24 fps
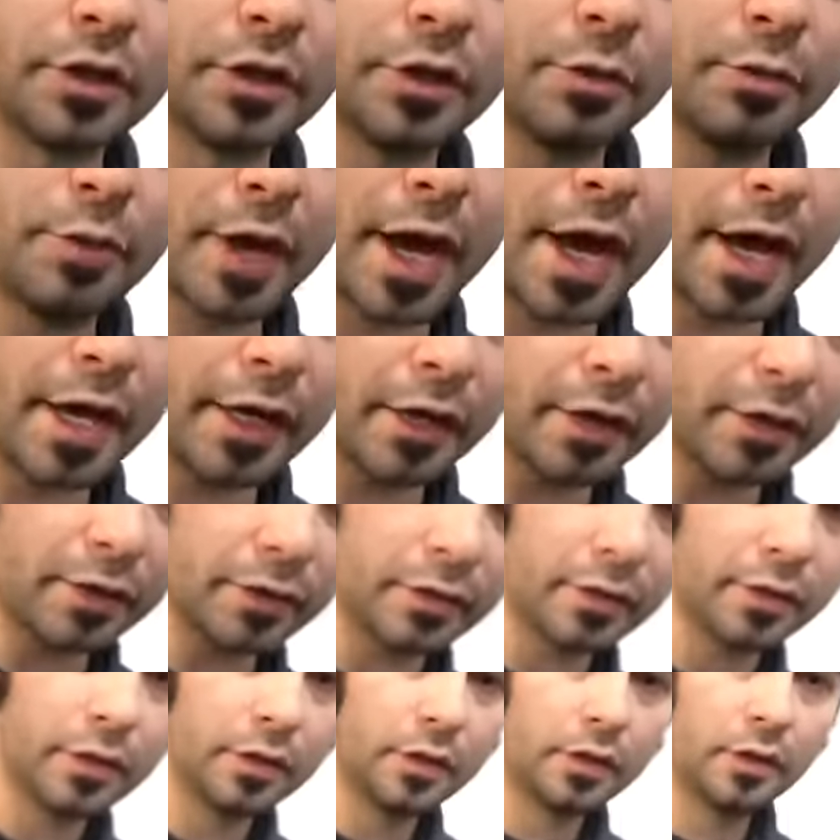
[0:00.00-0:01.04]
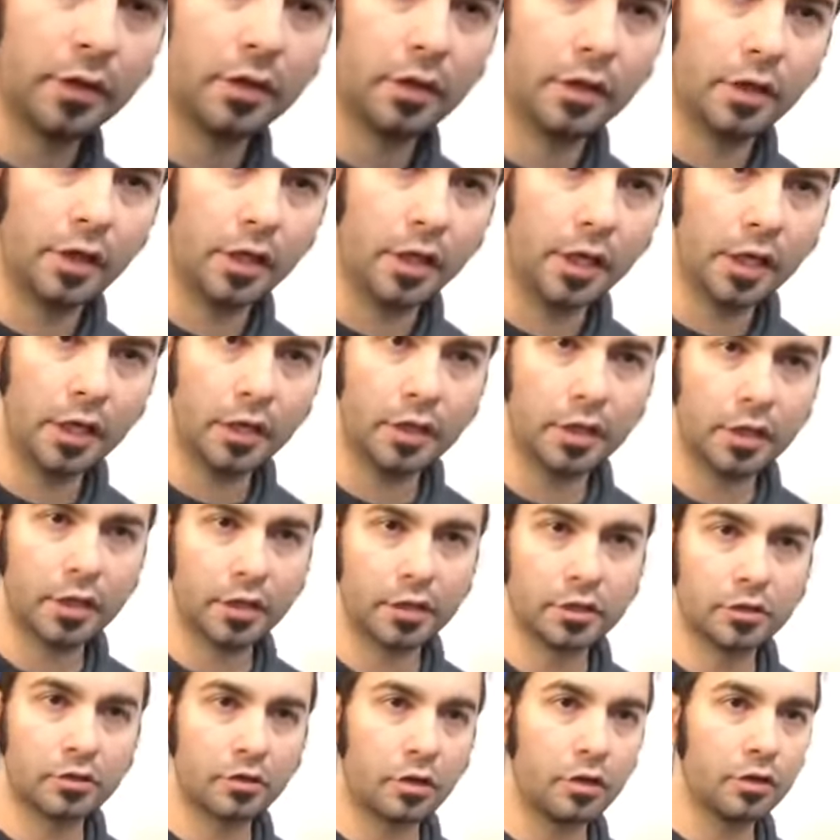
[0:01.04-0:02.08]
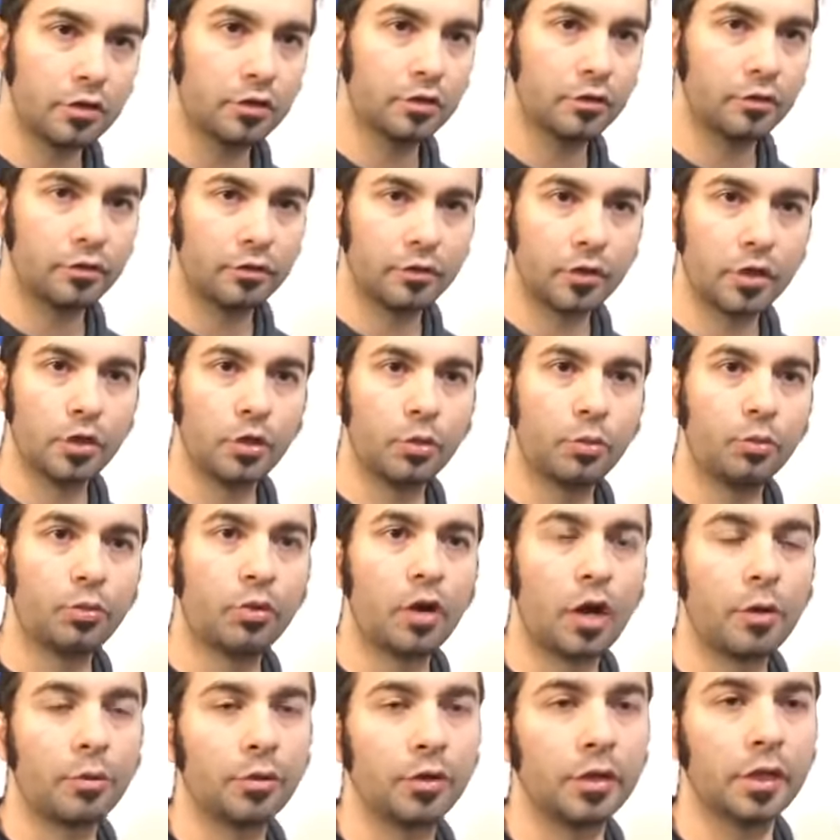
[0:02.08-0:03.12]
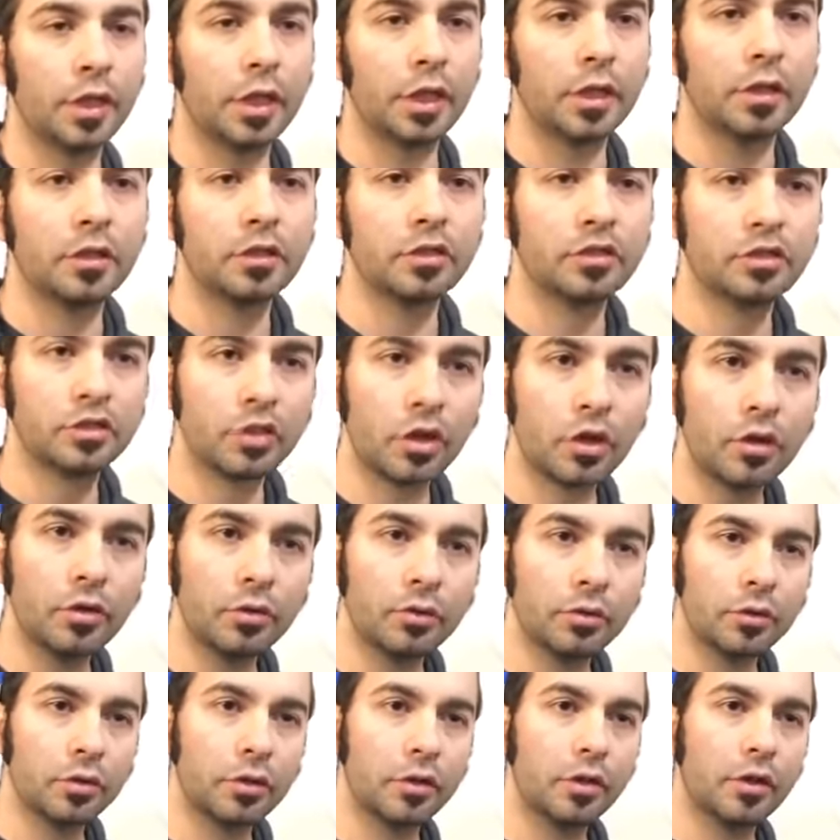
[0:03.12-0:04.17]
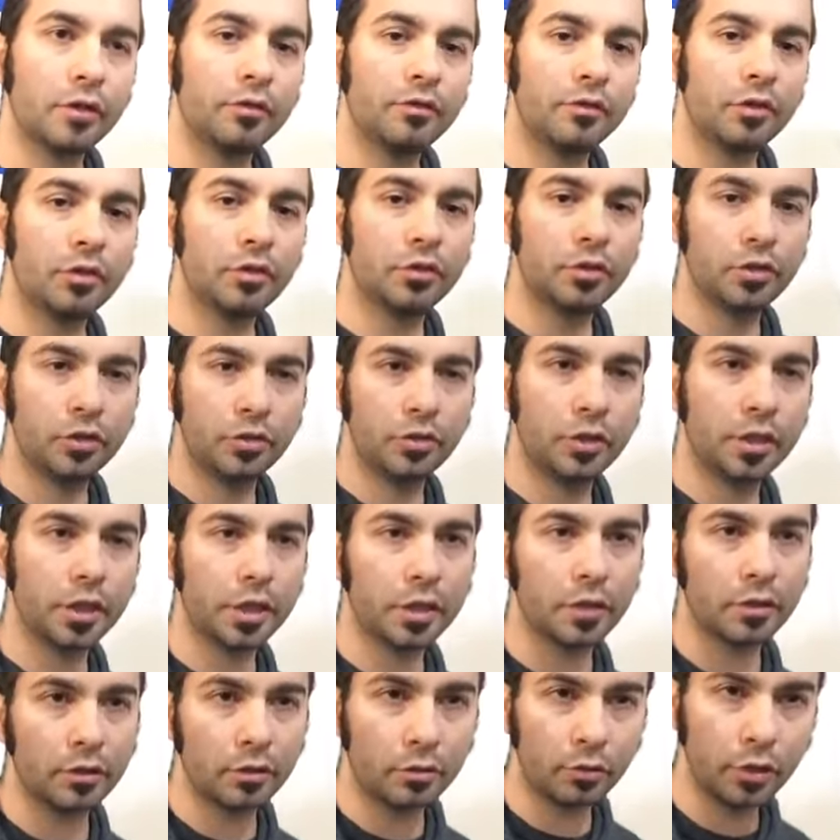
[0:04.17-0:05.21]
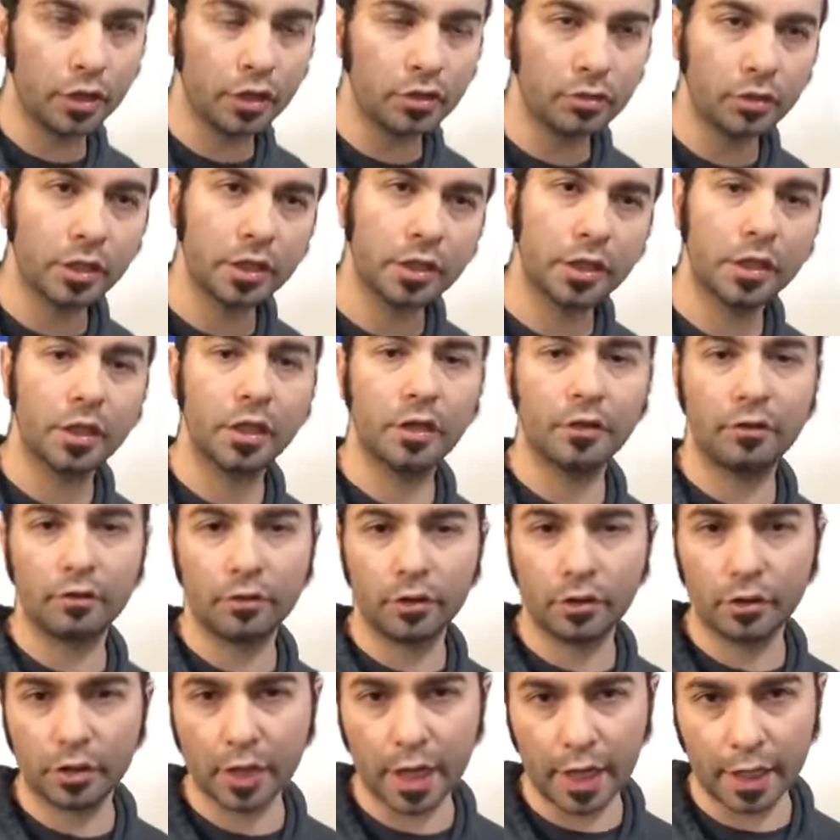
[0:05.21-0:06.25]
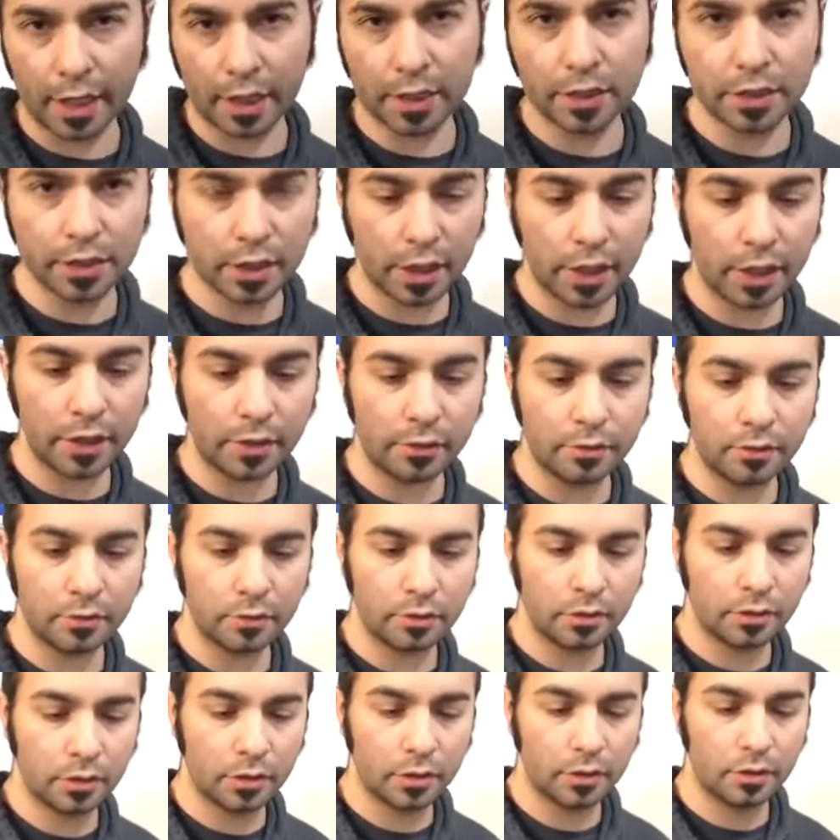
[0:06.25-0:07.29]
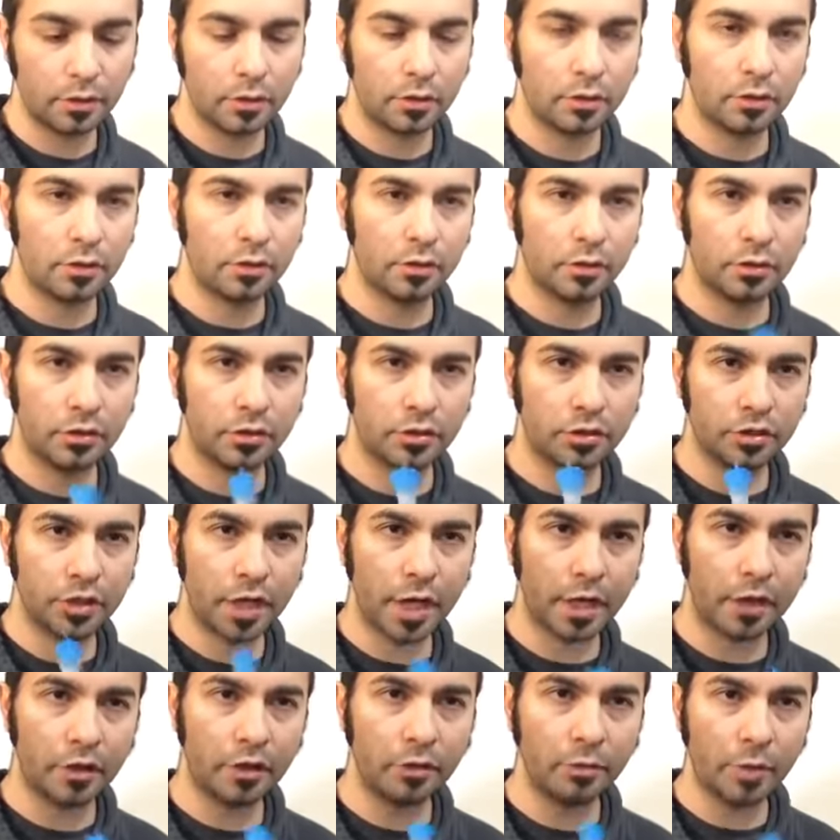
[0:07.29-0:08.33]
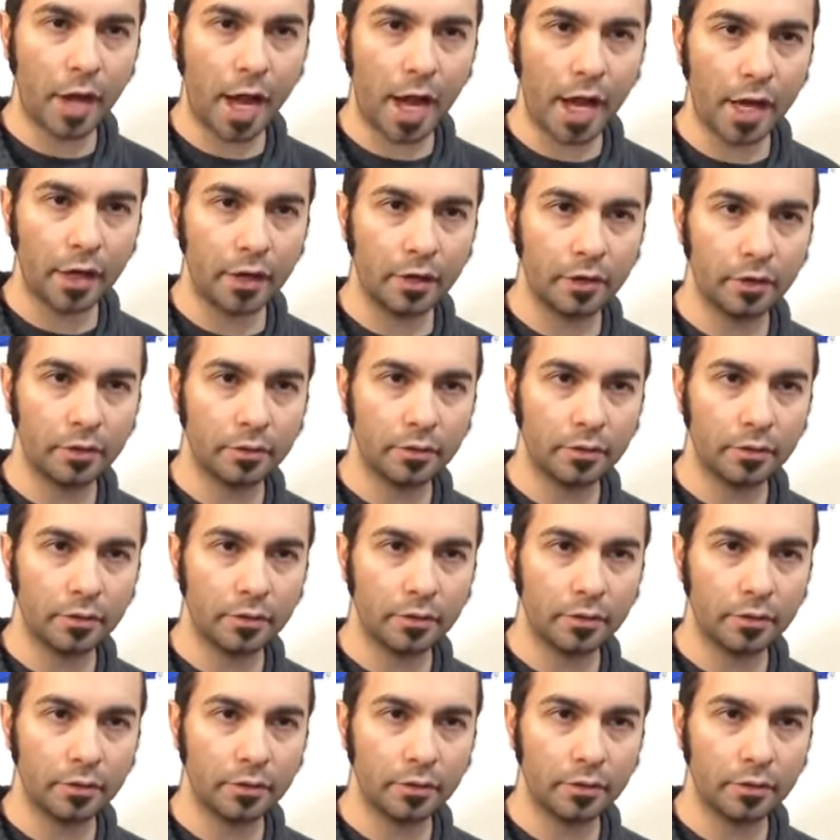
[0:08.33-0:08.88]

the bag, ink can start to flow properly. So if you do get restricted ink flow, like I said, check your bag.